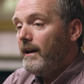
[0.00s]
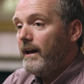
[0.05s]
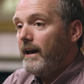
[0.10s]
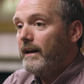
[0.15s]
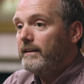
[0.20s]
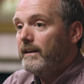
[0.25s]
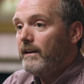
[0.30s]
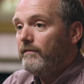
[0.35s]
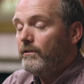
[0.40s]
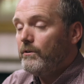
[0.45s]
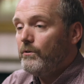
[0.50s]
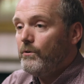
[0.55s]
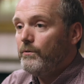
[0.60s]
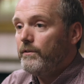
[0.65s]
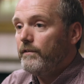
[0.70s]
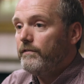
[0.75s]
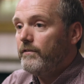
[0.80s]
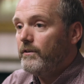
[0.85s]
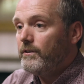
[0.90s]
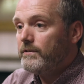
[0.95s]
And given all
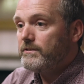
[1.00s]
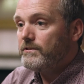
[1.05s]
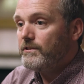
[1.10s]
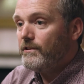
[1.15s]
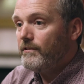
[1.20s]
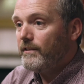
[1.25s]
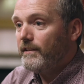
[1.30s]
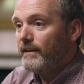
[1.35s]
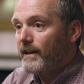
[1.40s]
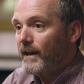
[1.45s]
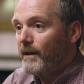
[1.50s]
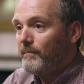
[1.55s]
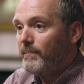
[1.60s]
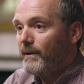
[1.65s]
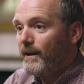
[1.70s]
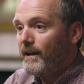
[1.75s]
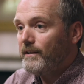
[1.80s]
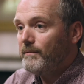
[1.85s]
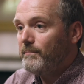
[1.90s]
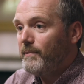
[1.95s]
the fuss during the
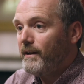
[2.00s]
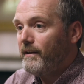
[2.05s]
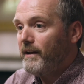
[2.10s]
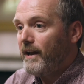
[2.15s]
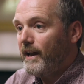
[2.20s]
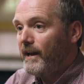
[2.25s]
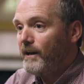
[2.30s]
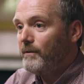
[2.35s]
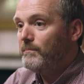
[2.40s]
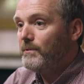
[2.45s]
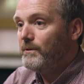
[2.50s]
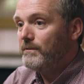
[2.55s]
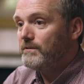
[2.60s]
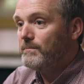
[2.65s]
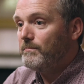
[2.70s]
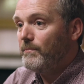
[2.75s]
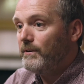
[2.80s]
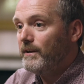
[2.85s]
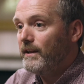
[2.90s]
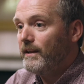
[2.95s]
campaign about how much
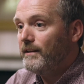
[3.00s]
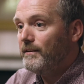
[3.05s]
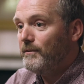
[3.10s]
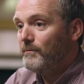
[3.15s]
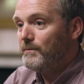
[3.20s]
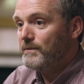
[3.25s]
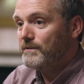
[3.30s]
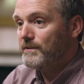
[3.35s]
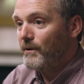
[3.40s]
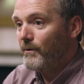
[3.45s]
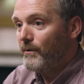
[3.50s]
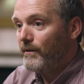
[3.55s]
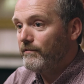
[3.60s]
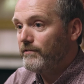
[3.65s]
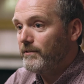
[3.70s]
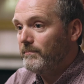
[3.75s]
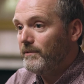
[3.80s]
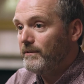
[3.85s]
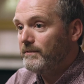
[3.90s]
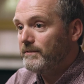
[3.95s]
money was going
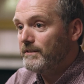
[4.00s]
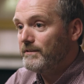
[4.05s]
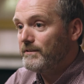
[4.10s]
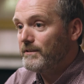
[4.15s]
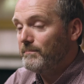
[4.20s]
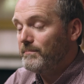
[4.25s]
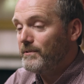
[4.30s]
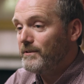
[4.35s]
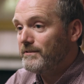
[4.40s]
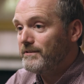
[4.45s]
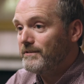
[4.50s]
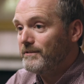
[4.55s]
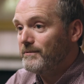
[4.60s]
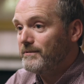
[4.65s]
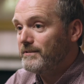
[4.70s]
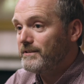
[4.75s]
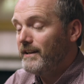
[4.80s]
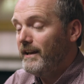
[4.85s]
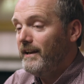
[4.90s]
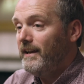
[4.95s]
from London to
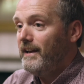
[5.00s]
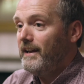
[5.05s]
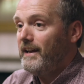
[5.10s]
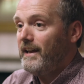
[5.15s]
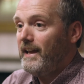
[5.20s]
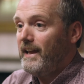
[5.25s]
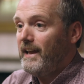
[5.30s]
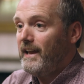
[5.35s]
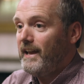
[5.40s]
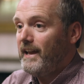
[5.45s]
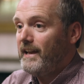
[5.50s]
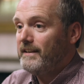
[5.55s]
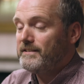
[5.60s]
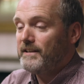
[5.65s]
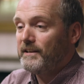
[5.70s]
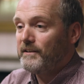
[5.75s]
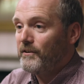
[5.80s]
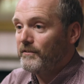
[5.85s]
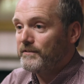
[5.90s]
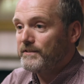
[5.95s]
Brussels, it's
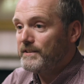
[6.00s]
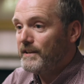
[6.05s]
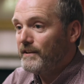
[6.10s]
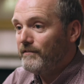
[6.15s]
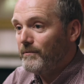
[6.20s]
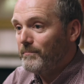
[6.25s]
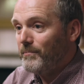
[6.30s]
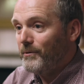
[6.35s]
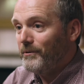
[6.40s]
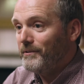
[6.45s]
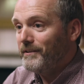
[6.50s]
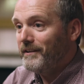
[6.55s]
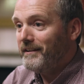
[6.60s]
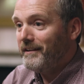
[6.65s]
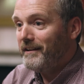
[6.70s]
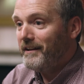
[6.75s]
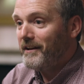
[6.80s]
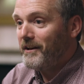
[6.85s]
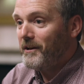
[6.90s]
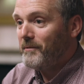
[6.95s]
inconceivable
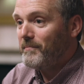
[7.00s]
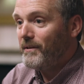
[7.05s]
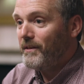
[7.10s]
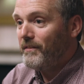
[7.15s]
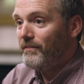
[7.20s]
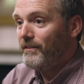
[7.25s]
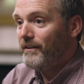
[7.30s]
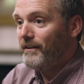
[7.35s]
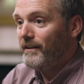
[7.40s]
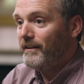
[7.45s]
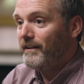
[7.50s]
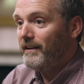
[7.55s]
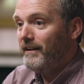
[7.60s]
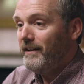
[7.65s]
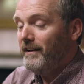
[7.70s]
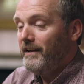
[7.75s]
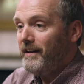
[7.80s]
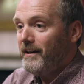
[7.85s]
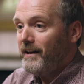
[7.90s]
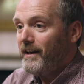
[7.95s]
um, that
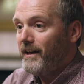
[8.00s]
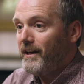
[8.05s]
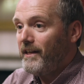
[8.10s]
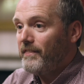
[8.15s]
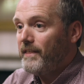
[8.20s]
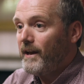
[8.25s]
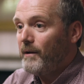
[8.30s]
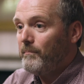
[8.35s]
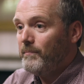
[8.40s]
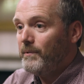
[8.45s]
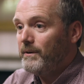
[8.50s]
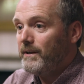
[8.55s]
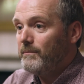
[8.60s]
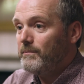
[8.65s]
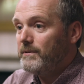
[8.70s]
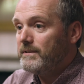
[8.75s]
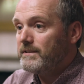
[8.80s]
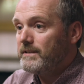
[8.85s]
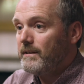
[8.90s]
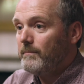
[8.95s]
uh, that money
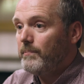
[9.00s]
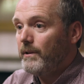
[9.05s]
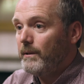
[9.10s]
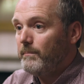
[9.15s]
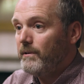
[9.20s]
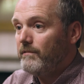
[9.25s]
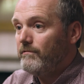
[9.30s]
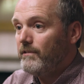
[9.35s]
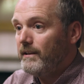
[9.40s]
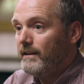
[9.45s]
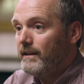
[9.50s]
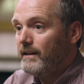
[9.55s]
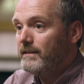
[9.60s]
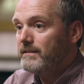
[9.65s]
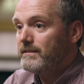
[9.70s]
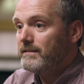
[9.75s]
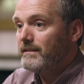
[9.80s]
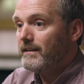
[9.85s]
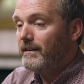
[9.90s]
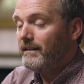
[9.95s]
would simply be
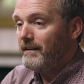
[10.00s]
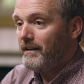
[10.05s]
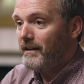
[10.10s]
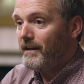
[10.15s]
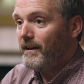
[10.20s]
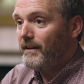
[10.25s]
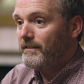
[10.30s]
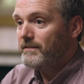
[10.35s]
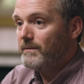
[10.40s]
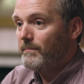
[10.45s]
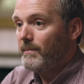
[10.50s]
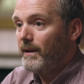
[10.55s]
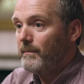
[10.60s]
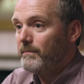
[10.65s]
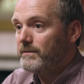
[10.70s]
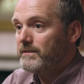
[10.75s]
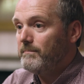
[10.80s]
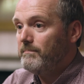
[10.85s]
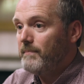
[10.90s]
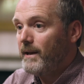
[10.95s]
released uh, to be able
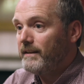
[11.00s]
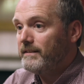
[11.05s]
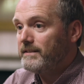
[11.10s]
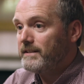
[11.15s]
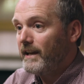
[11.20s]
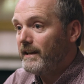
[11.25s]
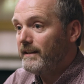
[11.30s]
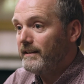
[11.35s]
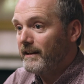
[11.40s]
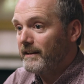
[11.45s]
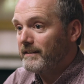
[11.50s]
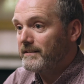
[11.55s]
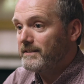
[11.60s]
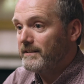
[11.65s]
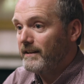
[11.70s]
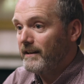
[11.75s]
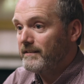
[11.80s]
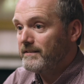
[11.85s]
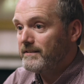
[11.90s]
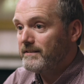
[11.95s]
to maintain
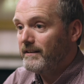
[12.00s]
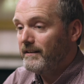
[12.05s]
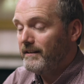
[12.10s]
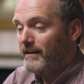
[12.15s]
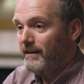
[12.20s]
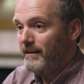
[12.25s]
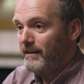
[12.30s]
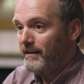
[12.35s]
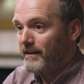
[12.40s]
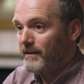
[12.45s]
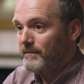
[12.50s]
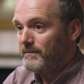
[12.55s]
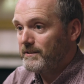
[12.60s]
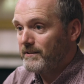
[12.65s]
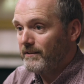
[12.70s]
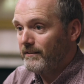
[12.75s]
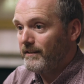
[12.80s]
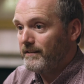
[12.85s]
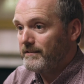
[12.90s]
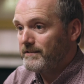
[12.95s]
access uh,
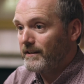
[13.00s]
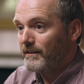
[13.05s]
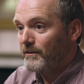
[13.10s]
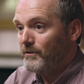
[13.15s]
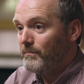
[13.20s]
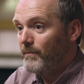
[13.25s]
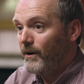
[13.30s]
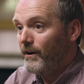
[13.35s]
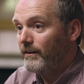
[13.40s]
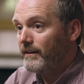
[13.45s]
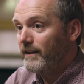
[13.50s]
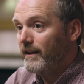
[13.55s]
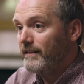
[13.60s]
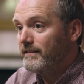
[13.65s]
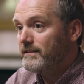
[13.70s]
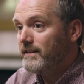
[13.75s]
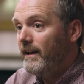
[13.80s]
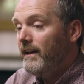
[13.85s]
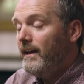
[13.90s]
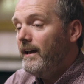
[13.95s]
to the single
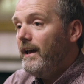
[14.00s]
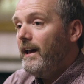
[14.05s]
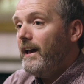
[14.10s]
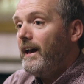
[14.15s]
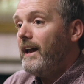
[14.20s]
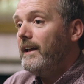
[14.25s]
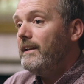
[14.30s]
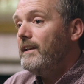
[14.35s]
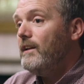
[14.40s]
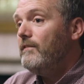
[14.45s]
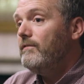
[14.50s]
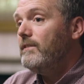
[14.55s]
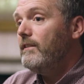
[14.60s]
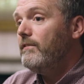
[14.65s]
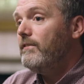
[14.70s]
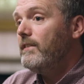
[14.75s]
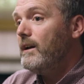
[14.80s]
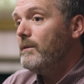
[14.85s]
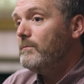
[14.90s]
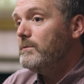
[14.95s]
market. And even
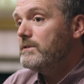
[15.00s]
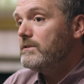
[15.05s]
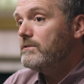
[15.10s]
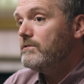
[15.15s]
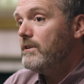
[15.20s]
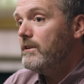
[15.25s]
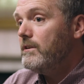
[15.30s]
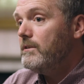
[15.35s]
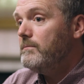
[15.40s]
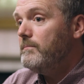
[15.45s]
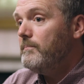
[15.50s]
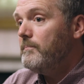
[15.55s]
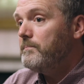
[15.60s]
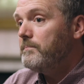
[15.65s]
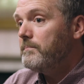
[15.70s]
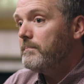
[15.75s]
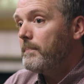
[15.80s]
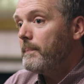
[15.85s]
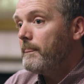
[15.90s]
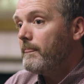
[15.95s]
if that was true,
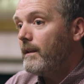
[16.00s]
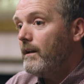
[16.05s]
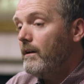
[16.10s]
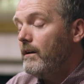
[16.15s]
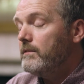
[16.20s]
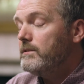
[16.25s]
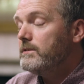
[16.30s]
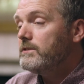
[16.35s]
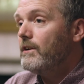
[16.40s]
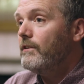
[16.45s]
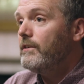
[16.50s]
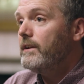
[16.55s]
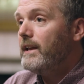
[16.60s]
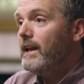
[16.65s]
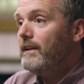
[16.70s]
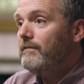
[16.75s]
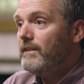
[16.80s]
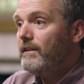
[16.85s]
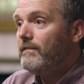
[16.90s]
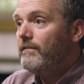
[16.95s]
uh, sorry,
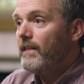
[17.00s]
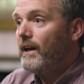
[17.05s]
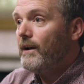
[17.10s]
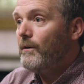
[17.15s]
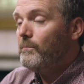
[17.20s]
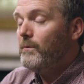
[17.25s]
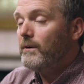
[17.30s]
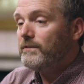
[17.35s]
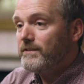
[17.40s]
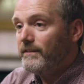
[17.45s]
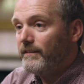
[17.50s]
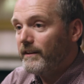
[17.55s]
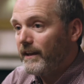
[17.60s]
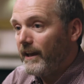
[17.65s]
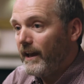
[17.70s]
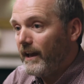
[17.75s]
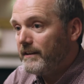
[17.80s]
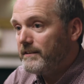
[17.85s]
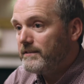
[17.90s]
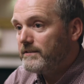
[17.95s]
even if that wasn't the
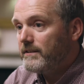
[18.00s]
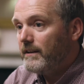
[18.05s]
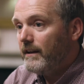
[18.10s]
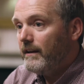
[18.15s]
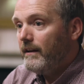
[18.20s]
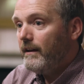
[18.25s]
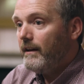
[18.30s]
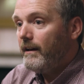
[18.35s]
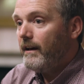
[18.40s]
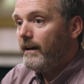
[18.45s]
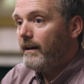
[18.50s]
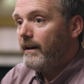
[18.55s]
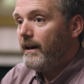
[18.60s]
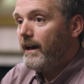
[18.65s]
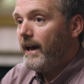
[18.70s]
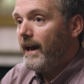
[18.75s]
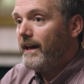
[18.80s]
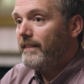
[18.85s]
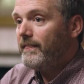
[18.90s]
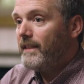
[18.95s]
case, uh,
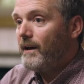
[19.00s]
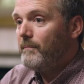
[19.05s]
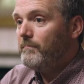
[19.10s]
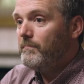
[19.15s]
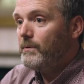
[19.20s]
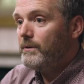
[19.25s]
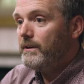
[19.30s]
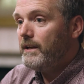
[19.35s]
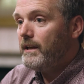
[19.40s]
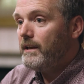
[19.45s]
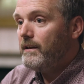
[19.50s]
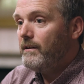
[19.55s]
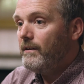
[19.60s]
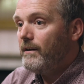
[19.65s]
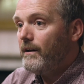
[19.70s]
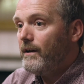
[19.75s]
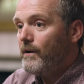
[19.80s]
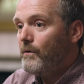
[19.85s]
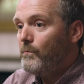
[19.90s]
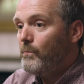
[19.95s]
and that money
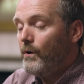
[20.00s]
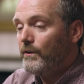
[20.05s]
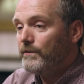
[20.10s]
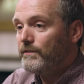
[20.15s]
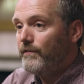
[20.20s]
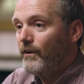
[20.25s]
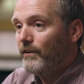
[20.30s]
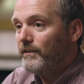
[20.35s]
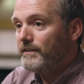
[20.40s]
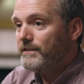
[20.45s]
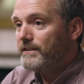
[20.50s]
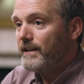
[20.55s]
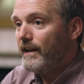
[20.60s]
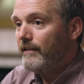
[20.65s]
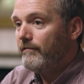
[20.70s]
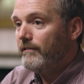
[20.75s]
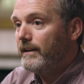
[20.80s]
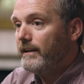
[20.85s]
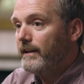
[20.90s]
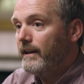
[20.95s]
uh, was
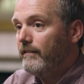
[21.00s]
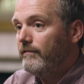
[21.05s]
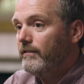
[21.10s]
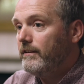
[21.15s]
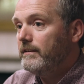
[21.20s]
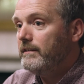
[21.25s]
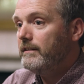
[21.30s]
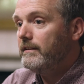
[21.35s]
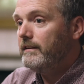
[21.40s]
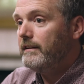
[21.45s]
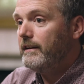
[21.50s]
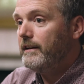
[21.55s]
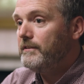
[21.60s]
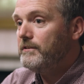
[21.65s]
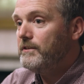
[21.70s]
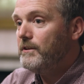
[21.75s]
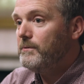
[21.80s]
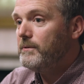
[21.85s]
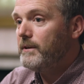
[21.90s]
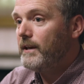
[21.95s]
voluntarily given,
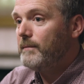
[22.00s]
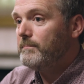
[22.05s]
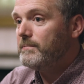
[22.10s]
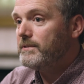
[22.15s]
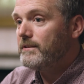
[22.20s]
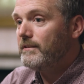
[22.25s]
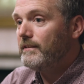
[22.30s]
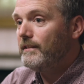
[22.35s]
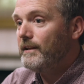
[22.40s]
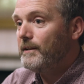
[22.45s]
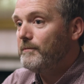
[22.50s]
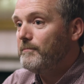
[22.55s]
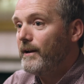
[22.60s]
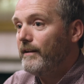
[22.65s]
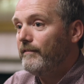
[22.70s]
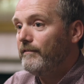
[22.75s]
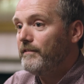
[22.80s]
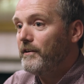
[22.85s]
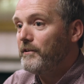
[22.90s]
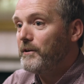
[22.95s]
and UKIP suddenly
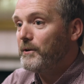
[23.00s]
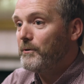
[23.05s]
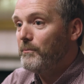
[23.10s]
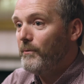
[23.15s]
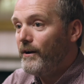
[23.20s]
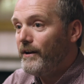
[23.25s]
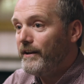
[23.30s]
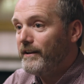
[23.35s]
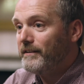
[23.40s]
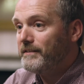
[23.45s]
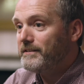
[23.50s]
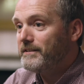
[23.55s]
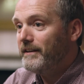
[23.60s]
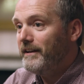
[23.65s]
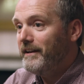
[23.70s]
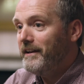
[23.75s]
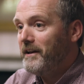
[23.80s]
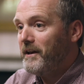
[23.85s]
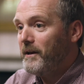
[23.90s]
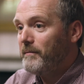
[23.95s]
went very quiet
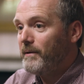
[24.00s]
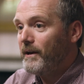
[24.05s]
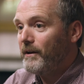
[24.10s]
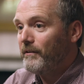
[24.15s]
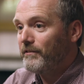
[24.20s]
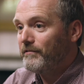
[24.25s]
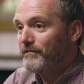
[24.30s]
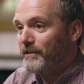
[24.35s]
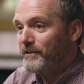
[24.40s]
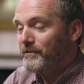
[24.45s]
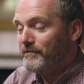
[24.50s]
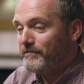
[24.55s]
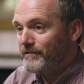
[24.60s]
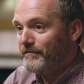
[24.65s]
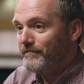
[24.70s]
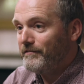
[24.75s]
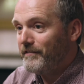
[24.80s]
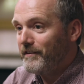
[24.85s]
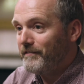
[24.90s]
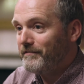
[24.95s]
about
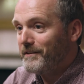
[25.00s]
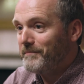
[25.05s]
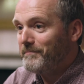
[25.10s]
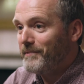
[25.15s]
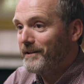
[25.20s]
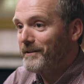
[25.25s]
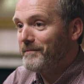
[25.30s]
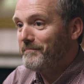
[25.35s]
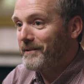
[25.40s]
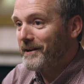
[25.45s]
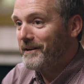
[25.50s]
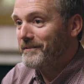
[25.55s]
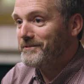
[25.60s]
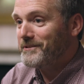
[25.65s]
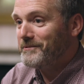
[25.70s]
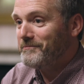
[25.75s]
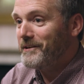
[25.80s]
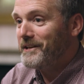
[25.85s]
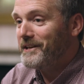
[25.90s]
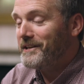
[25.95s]
350 million pounds
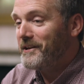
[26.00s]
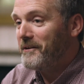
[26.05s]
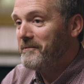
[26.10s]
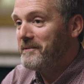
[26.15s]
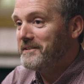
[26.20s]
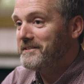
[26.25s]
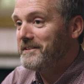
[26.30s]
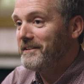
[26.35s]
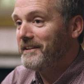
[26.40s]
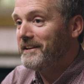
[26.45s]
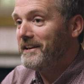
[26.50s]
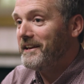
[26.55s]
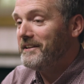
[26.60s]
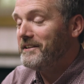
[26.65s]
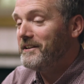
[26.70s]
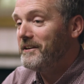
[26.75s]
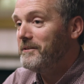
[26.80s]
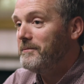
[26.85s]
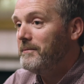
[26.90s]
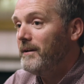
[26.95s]
a week going to the
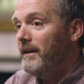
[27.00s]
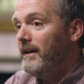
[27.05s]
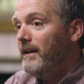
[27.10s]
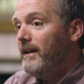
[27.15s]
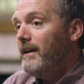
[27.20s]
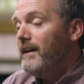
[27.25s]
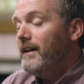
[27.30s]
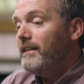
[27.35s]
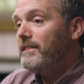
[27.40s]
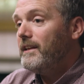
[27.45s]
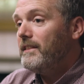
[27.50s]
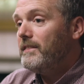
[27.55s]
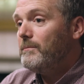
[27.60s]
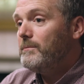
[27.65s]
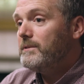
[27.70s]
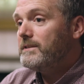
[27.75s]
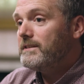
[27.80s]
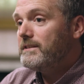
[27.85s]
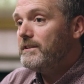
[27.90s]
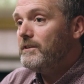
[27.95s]
EU, then there
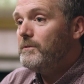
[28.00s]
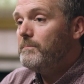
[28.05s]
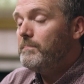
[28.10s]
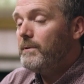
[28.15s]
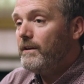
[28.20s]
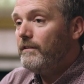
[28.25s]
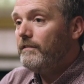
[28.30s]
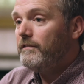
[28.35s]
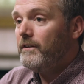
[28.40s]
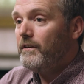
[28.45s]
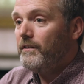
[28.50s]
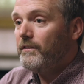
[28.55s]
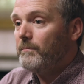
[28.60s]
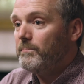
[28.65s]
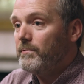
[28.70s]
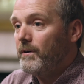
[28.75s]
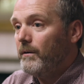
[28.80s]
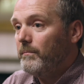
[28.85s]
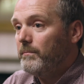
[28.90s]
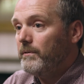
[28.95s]
would still be a further
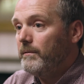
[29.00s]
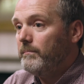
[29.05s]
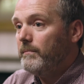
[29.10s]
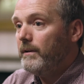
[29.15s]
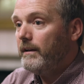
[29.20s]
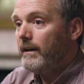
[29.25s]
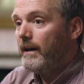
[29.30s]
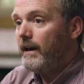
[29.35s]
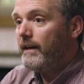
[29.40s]
problem.